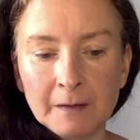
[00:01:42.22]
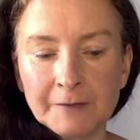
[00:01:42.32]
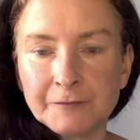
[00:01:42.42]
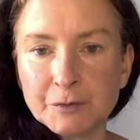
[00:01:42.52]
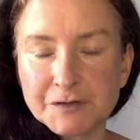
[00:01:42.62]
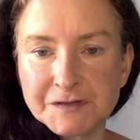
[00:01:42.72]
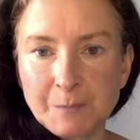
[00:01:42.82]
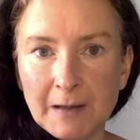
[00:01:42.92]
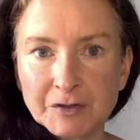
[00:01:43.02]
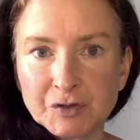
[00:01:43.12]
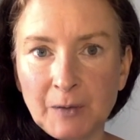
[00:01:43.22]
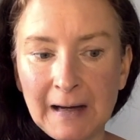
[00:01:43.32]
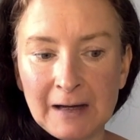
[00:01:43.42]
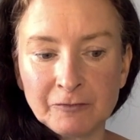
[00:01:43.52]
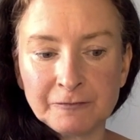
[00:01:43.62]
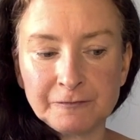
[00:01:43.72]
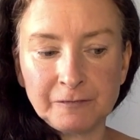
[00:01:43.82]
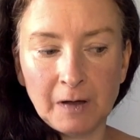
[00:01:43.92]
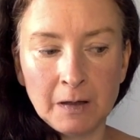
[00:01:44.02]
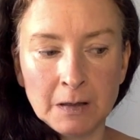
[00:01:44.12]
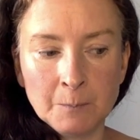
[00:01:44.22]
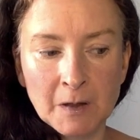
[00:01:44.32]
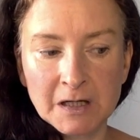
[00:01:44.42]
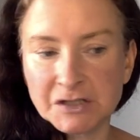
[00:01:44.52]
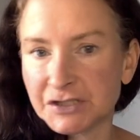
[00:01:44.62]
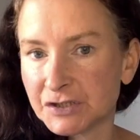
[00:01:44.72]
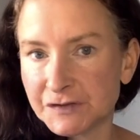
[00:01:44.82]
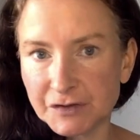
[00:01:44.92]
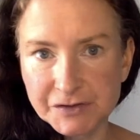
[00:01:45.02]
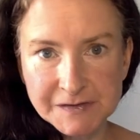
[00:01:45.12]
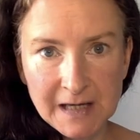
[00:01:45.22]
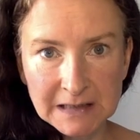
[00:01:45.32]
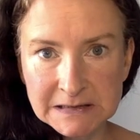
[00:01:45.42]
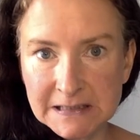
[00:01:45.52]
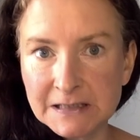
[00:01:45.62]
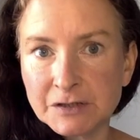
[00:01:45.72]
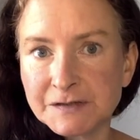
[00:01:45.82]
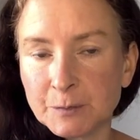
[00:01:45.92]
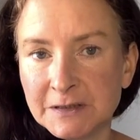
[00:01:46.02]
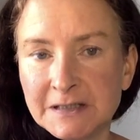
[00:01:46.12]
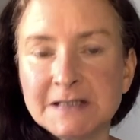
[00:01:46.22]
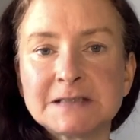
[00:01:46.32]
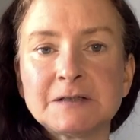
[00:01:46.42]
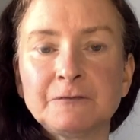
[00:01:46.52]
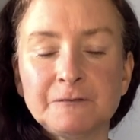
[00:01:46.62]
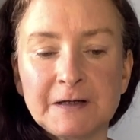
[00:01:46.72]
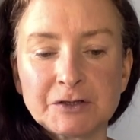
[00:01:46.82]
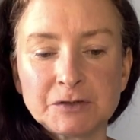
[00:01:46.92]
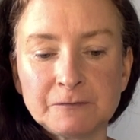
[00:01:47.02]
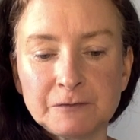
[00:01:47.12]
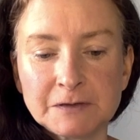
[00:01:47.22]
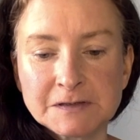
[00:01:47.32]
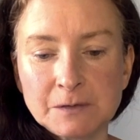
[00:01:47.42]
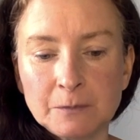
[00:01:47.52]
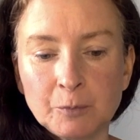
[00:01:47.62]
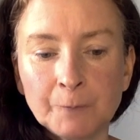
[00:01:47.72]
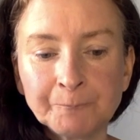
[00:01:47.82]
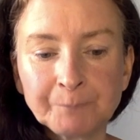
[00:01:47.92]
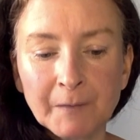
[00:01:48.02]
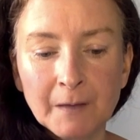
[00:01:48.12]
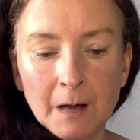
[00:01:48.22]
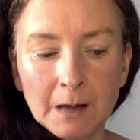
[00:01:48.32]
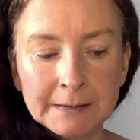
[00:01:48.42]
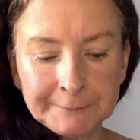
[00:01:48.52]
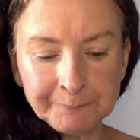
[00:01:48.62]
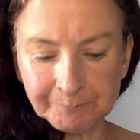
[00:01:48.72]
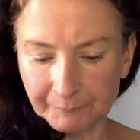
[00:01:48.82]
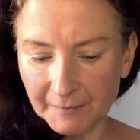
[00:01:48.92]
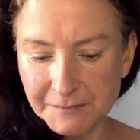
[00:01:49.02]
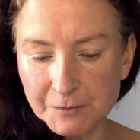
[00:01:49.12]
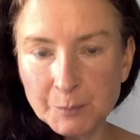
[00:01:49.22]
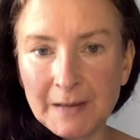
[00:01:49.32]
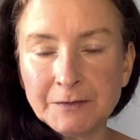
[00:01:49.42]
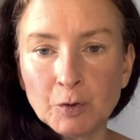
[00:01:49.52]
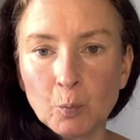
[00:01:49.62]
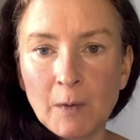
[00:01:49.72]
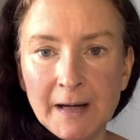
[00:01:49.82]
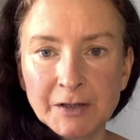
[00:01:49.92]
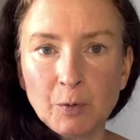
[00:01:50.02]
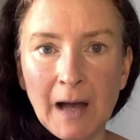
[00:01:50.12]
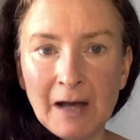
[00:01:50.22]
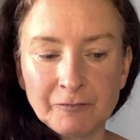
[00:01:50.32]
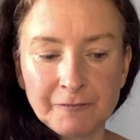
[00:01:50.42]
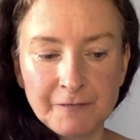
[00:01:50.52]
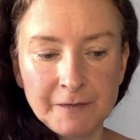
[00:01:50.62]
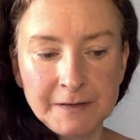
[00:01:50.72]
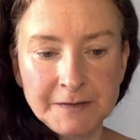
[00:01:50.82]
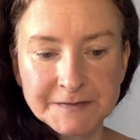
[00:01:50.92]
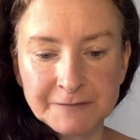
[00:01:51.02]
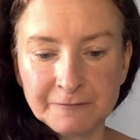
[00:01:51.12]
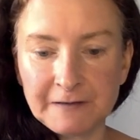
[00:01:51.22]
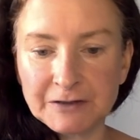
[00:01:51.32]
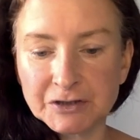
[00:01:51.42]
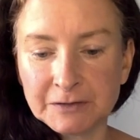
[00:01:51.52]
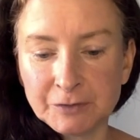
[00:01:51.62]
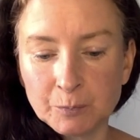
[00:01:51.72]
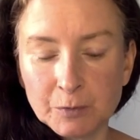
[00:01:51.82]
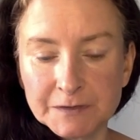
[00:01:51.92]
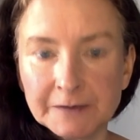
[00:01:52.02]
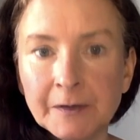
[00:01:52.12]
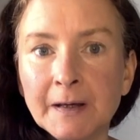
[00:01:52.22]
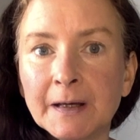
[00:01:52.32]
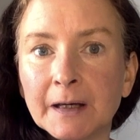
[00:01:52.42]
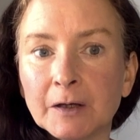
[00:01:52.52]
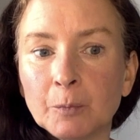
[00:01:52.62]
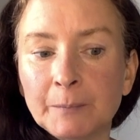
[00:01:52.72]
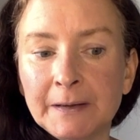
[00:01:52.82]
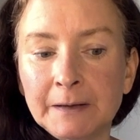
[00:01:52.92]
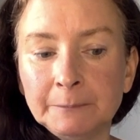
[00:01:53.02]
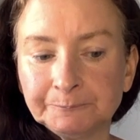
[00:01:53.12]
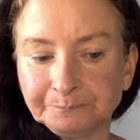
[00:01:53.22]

if you suspect you have a condition such as candida, so a yeast infection, for example. So depending on where you have the yeast infection in your body, it can be